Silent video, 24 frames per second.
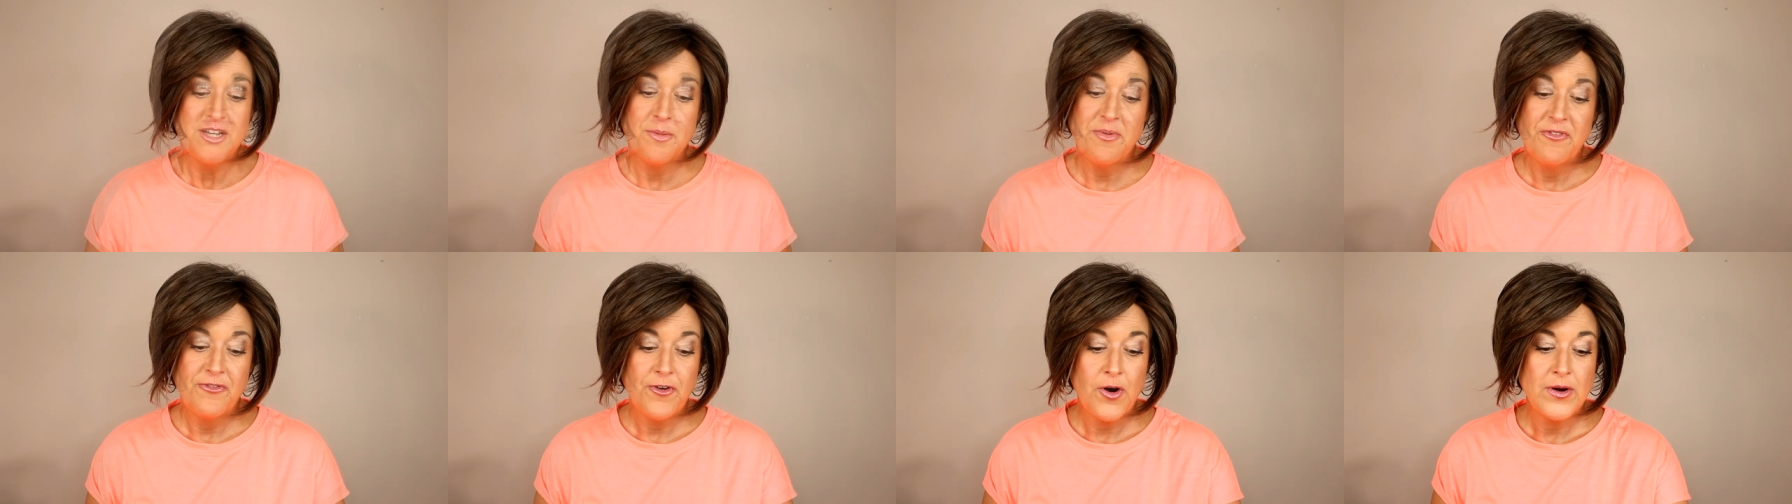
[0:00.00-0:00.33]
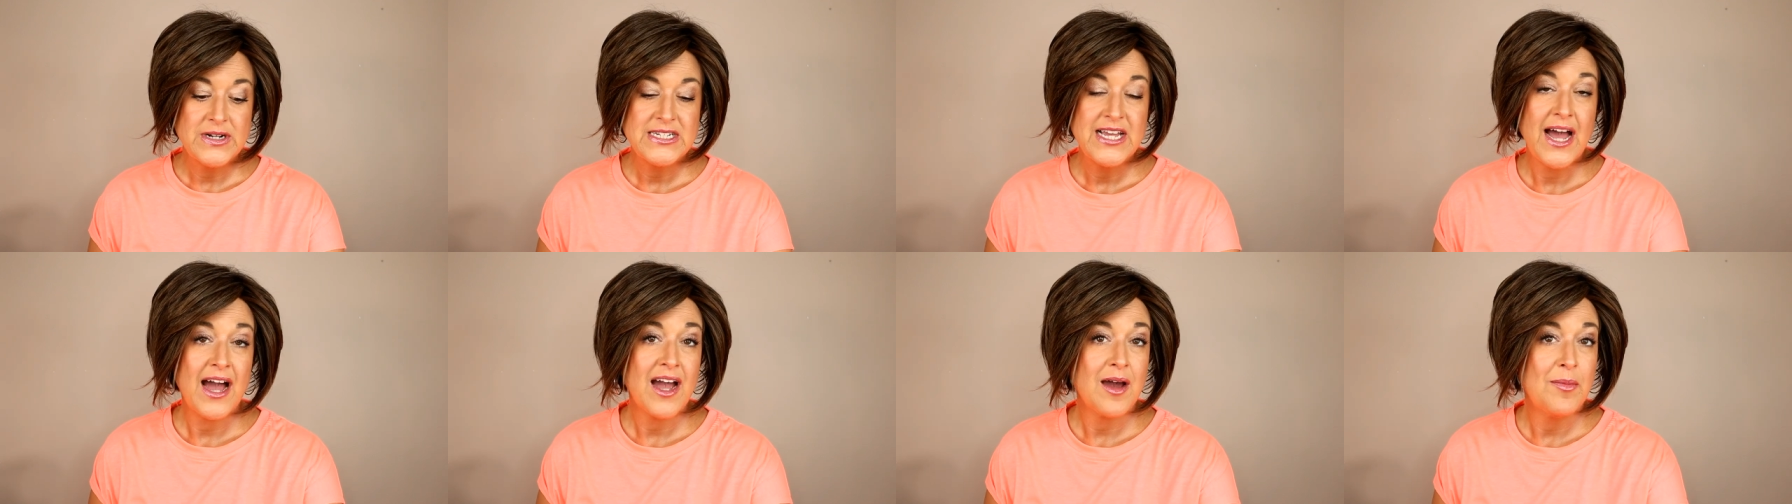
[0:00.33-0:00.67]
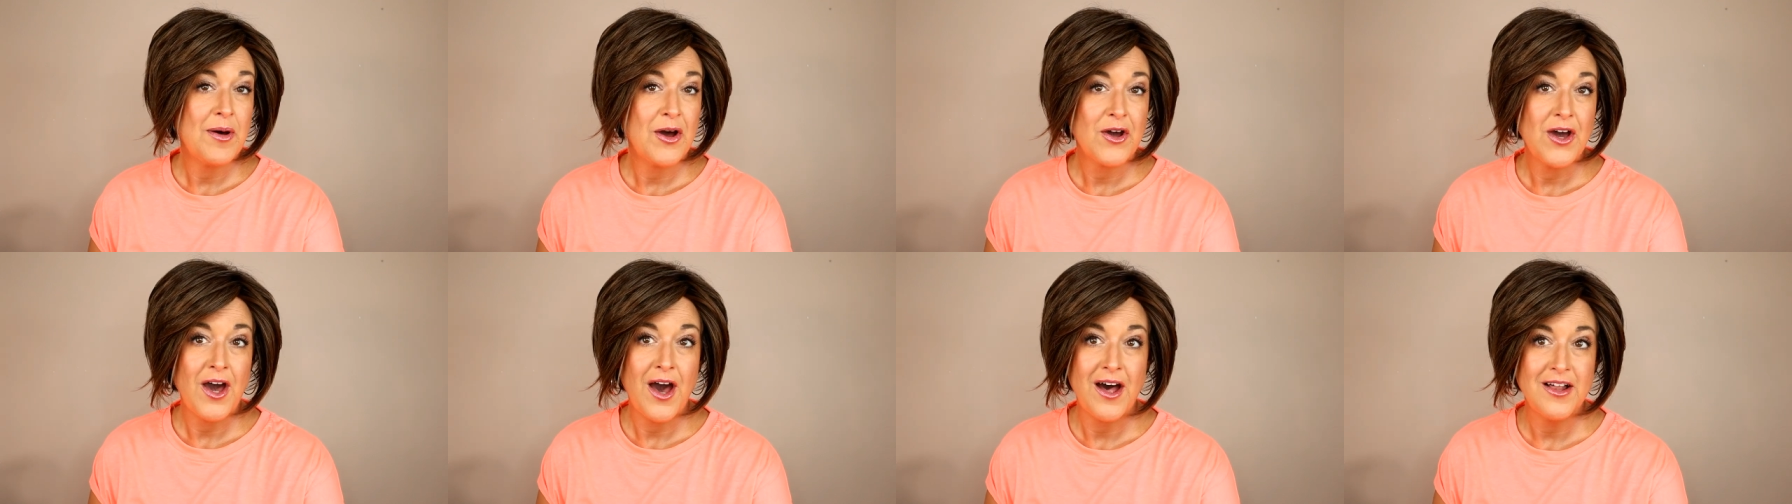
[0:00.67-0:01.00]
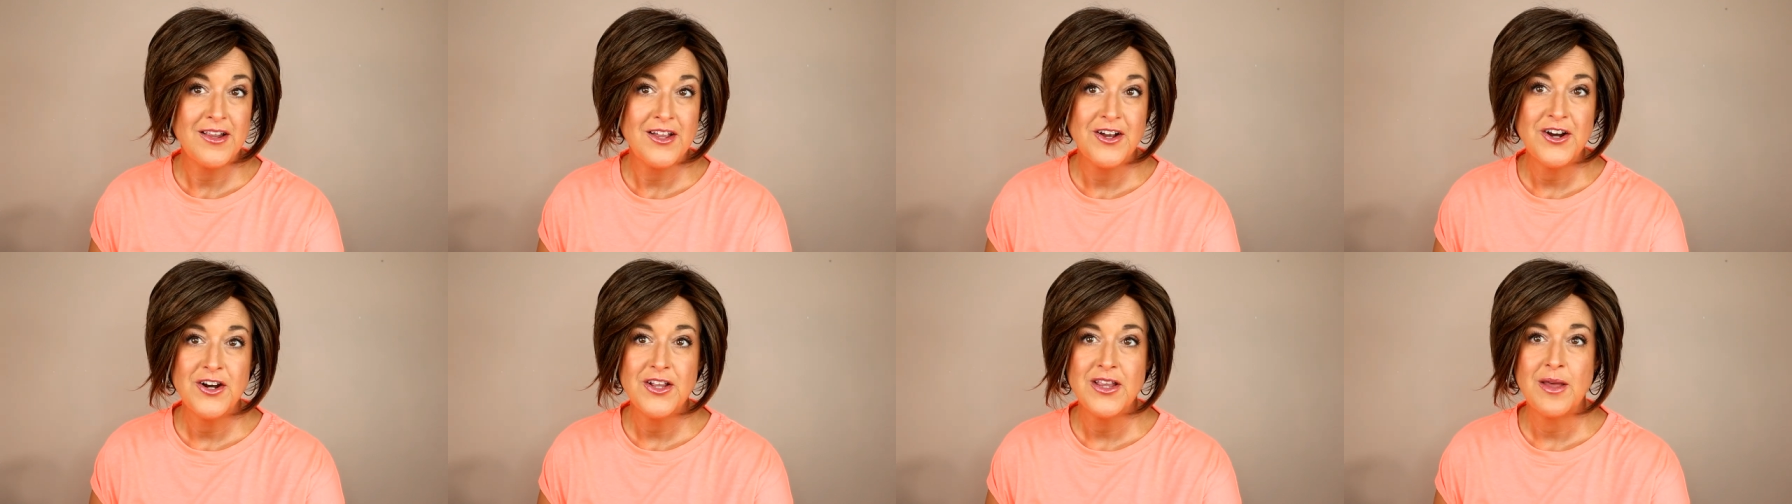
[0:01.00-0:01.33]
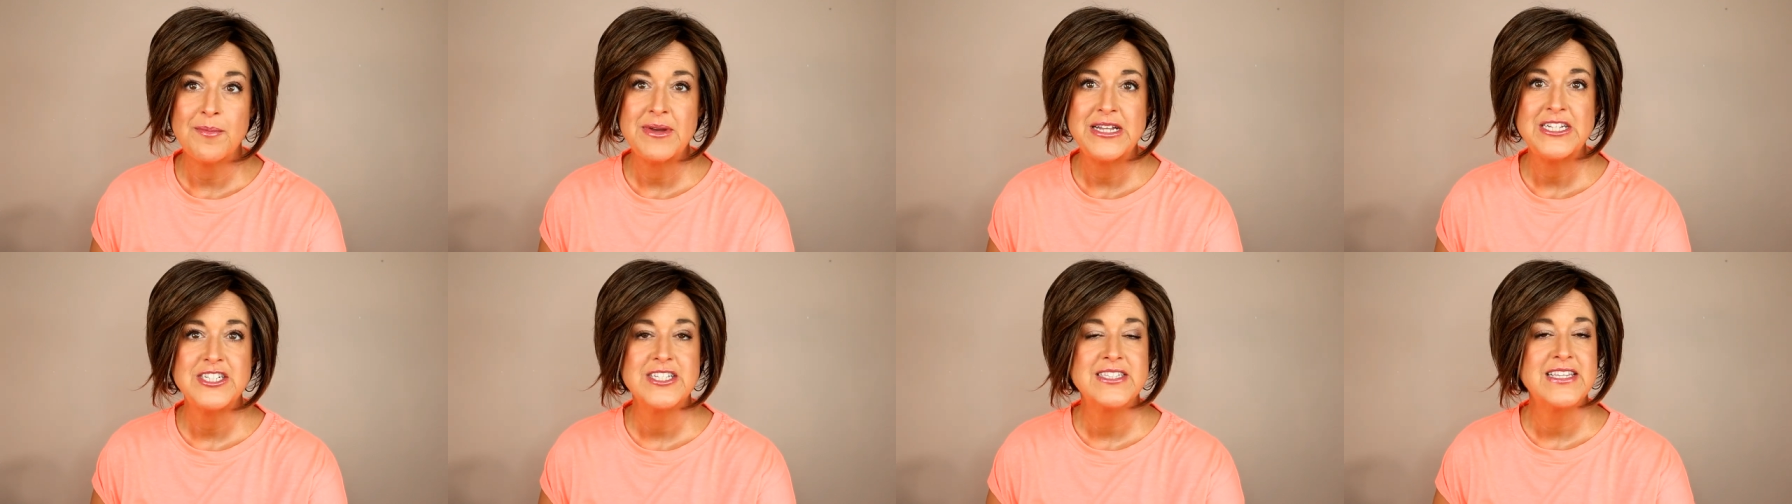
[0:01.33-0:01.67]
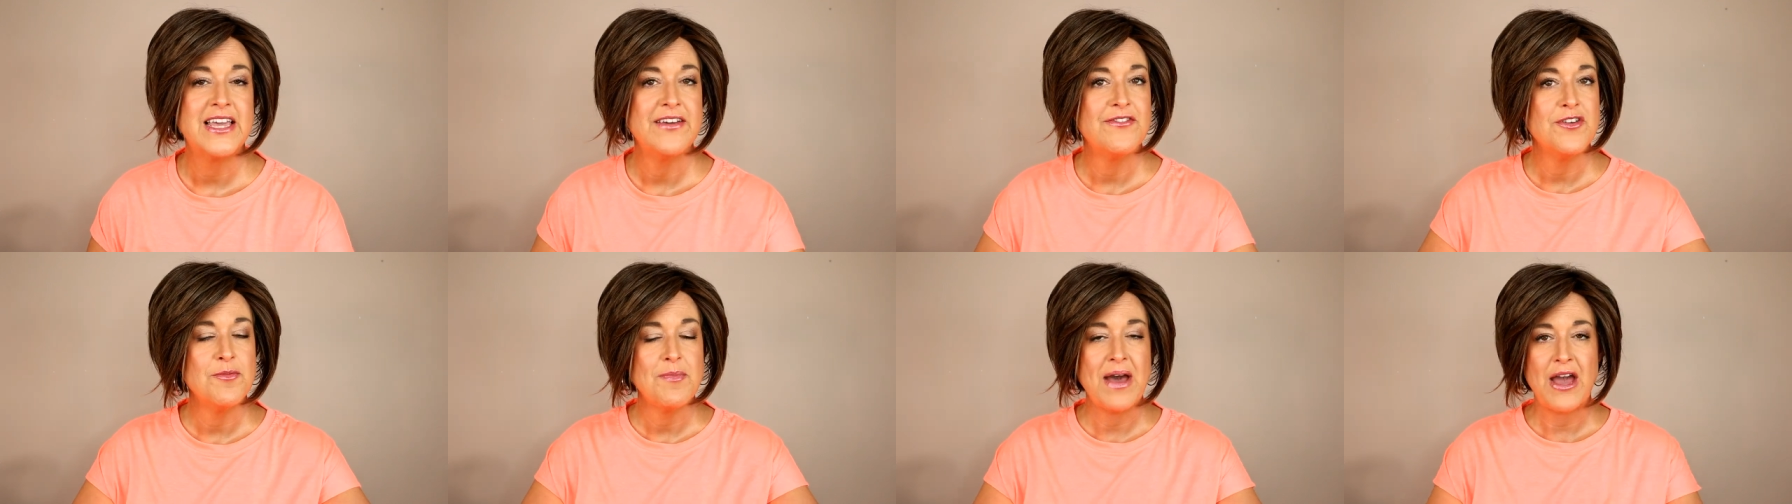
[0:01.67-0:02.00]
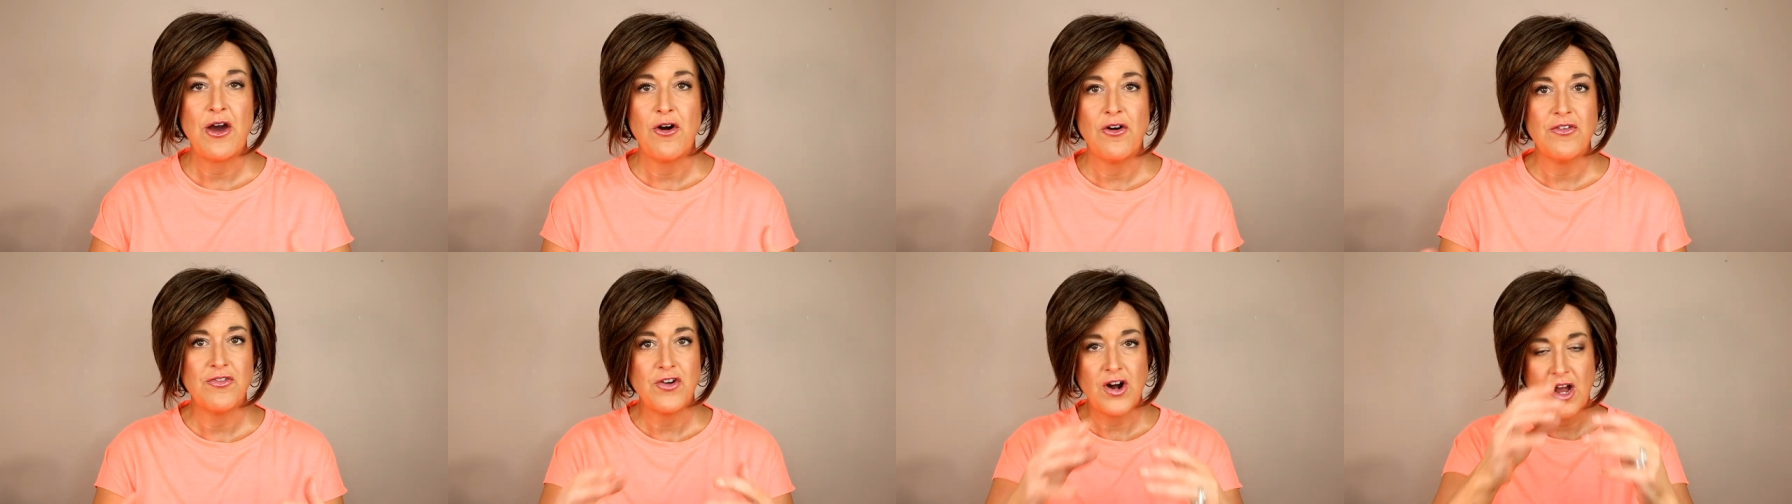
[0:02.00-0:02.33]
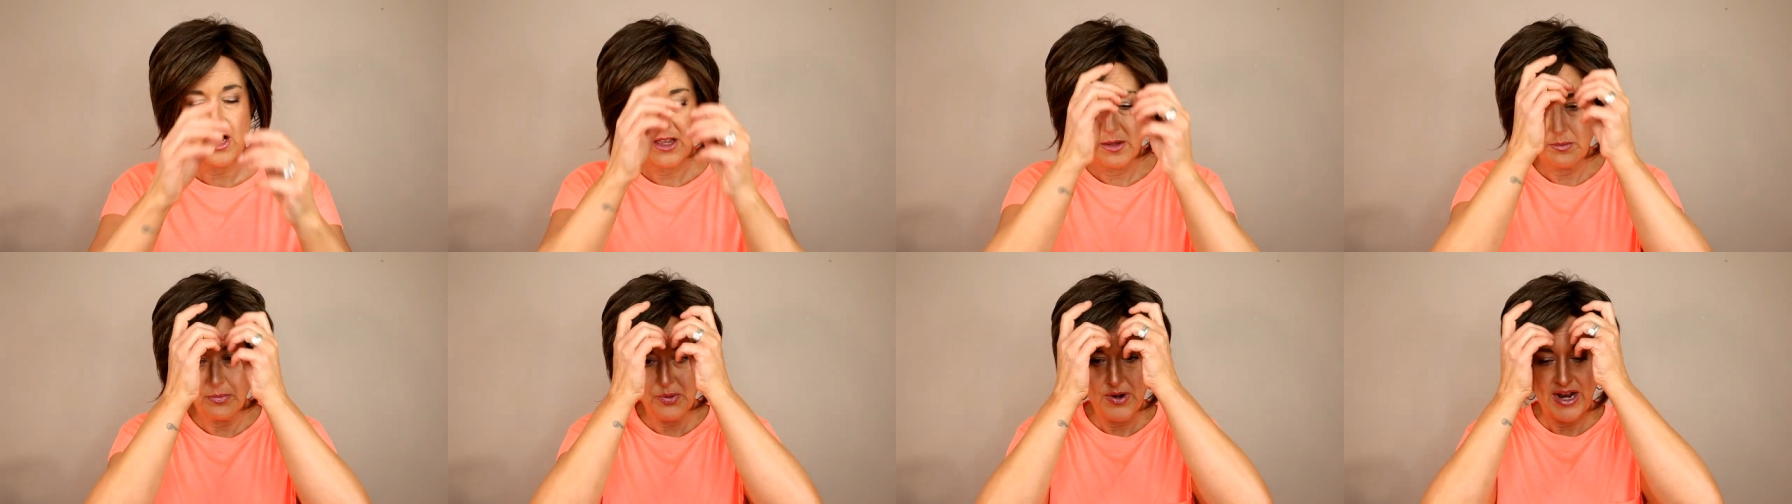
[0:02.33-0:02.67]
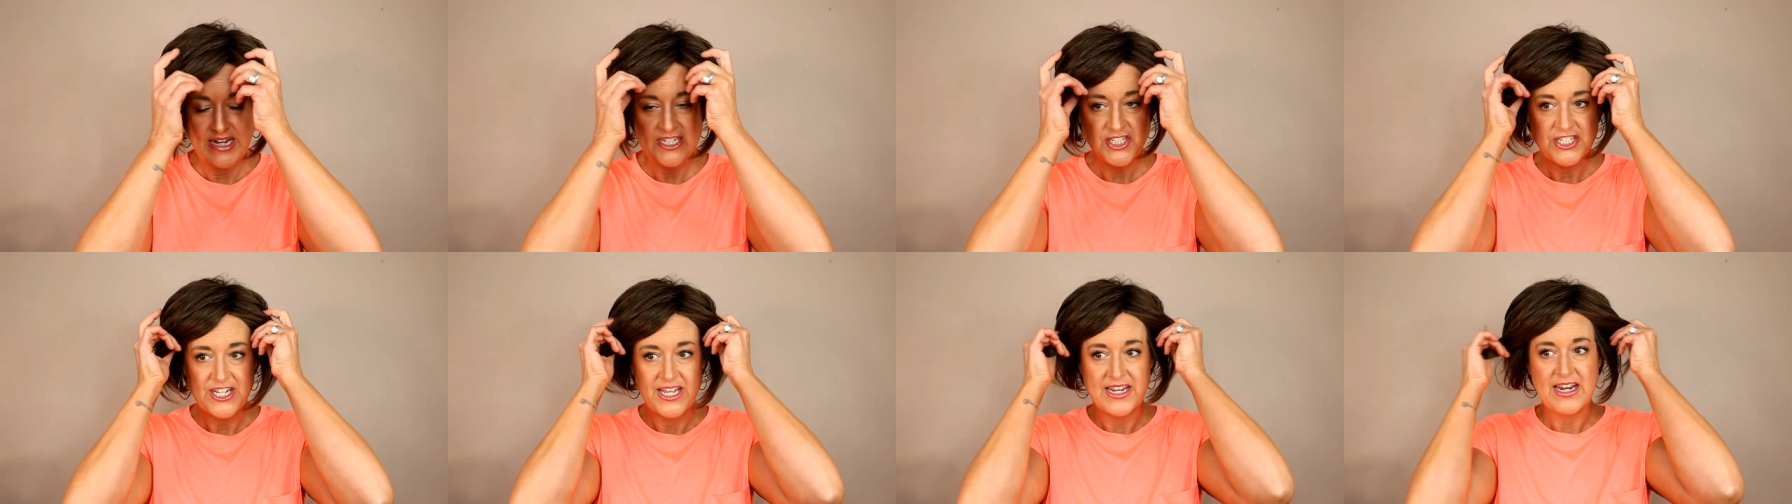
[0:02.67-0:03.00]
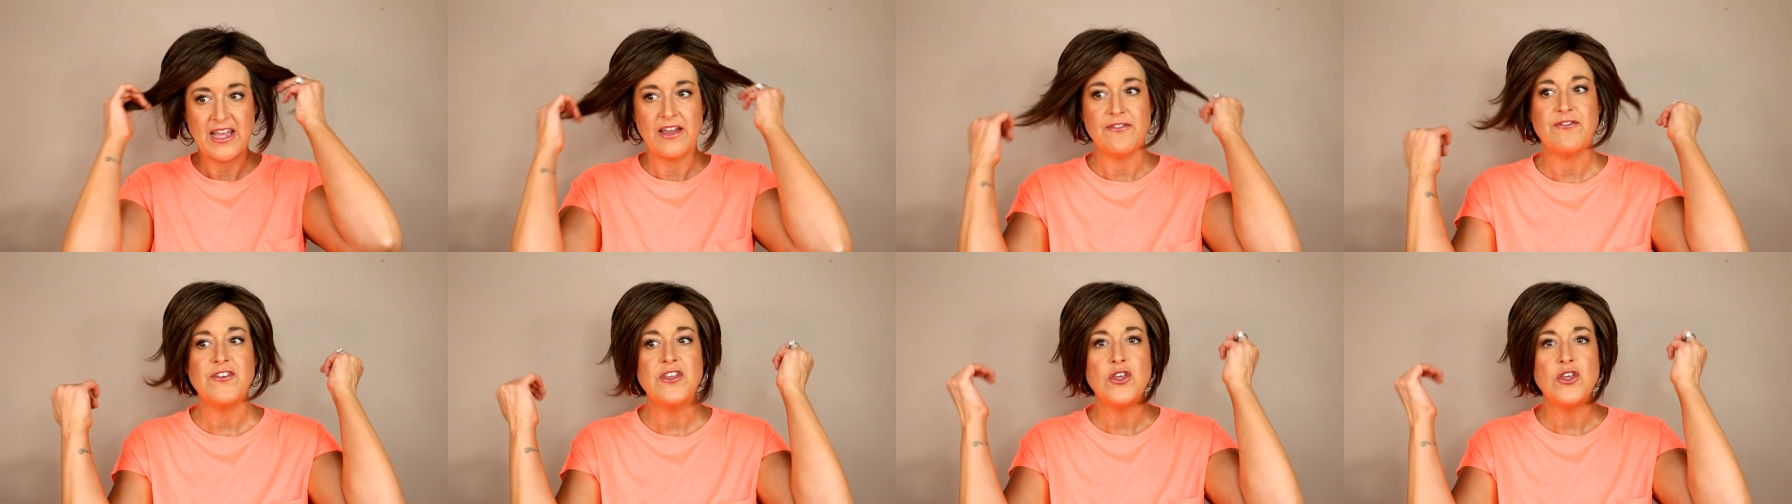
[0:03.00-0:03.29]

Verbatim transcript: So before we talk about color, let me just give you my overall impression.